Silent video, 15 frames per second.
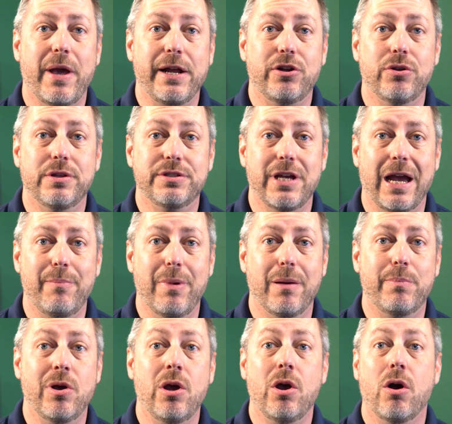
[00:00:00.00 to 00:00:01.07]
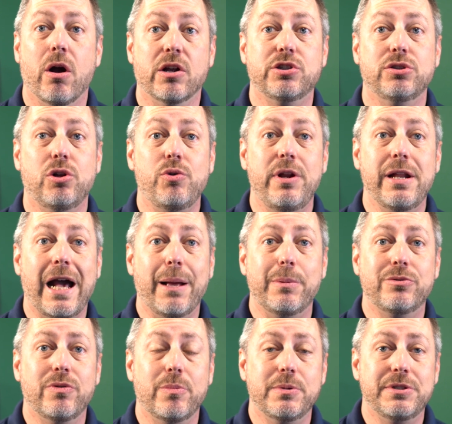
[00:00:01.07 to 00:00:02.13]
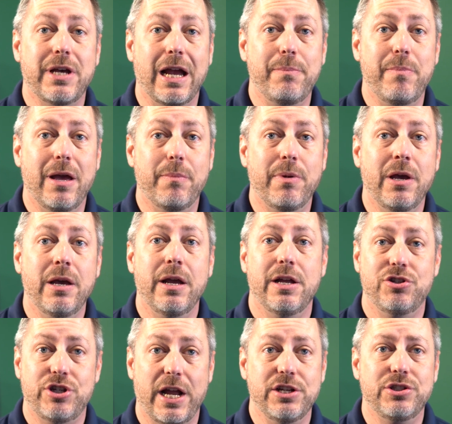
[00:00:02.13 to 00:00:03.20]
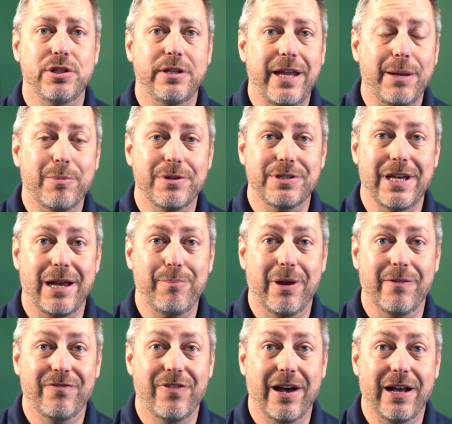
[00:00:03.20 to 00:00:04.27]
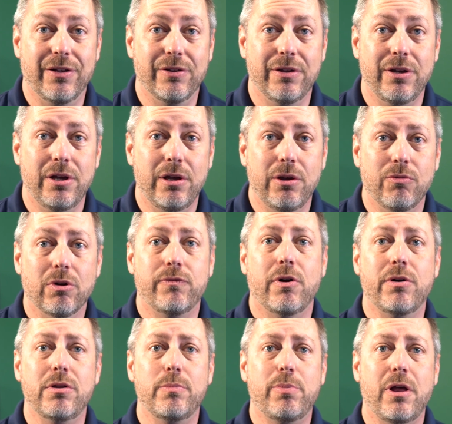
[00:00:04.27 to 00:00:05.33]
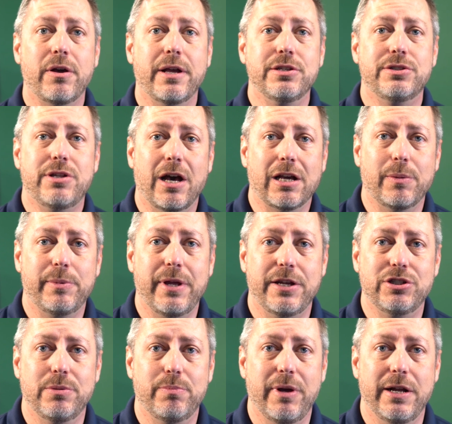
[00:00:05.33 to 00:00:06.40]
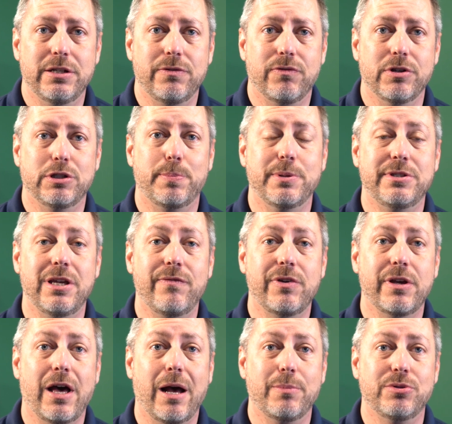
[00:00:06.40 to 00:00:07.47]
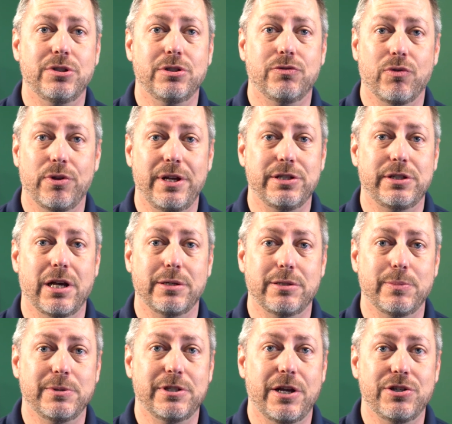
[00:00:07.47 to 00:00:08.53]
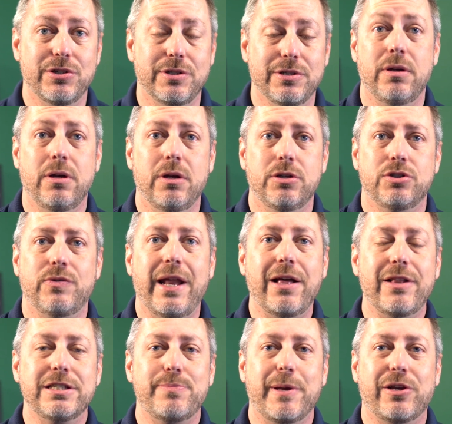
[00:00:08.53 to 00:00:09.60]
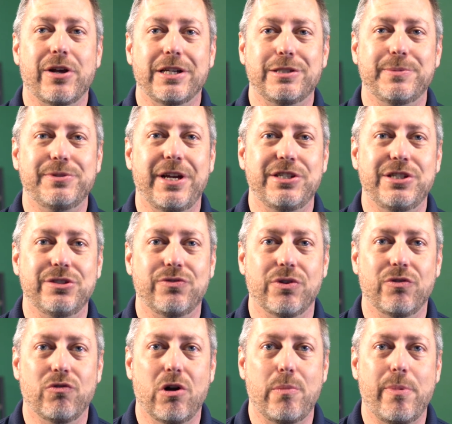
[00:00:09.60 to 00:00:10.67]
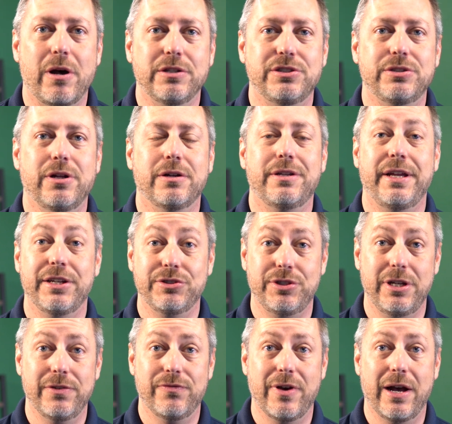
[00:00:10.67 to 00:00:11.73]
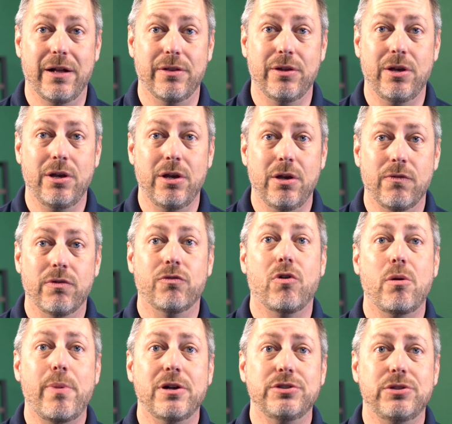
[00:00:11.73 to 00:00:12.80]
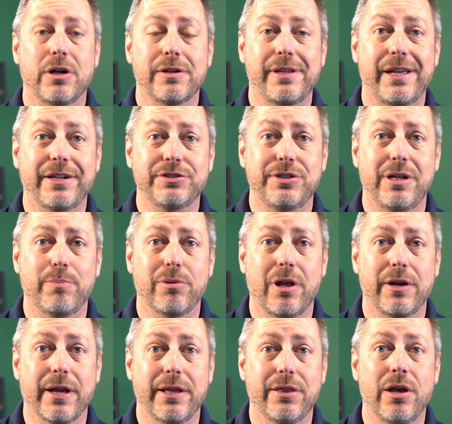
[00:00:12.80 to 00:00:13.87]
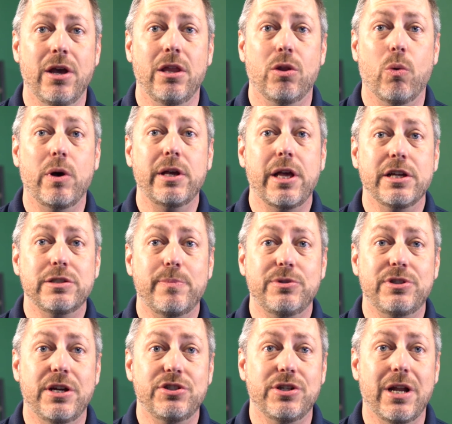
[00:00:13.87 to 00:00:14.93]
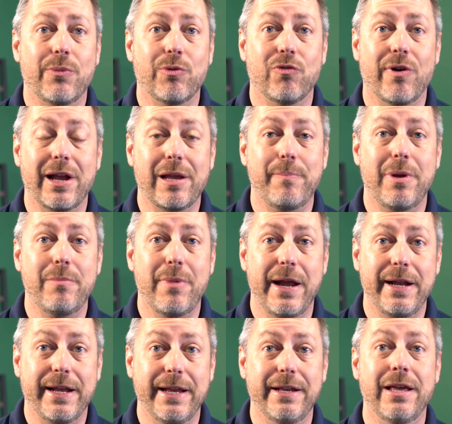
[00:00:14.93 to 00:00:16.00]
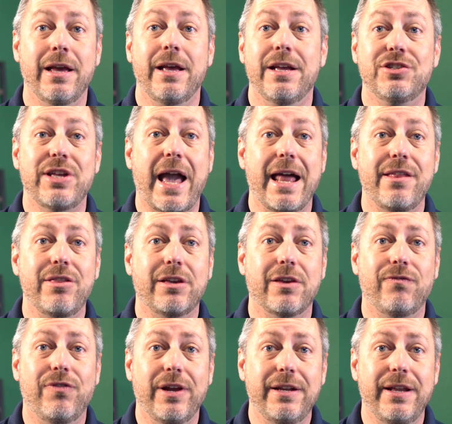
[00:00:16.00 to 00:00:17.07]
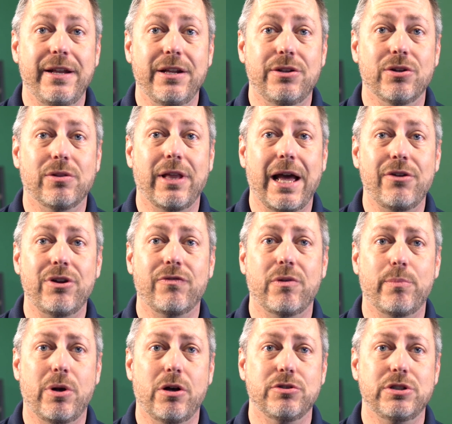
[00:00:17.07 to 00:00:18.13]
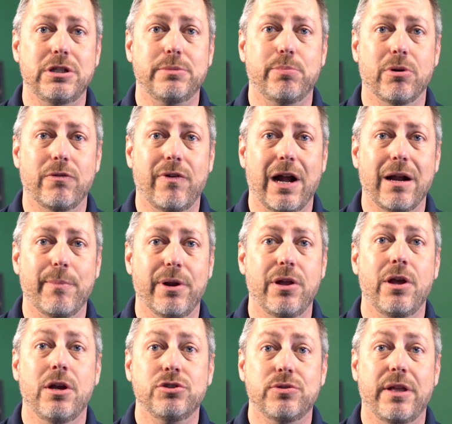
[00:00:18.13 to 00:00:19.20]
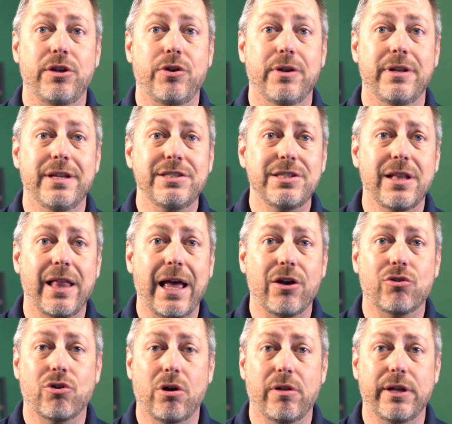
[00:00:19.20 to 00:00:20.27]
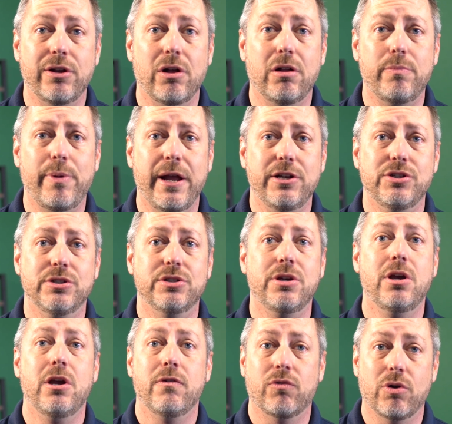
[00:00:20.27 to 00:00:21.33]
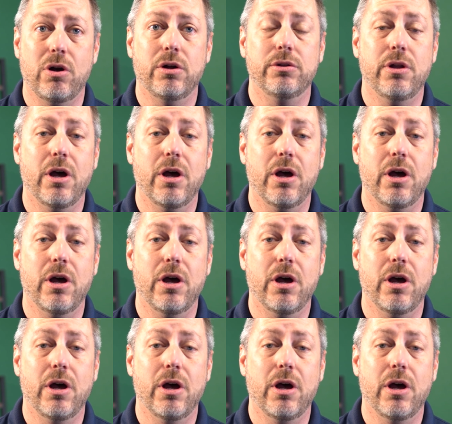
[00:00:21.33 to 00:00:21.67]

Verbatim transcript: make to the sitemap are excluding items from the sitemap and changing the name of the sitemap file. Refer to the plugin's documentation page for the specific options for these customizations. So now let's make customizations for the robots.txt file. For the robots.txt plugin, the one customization I would recommend making is adding the config needed to allow different policies per environment so they can disallow crawling all pages for all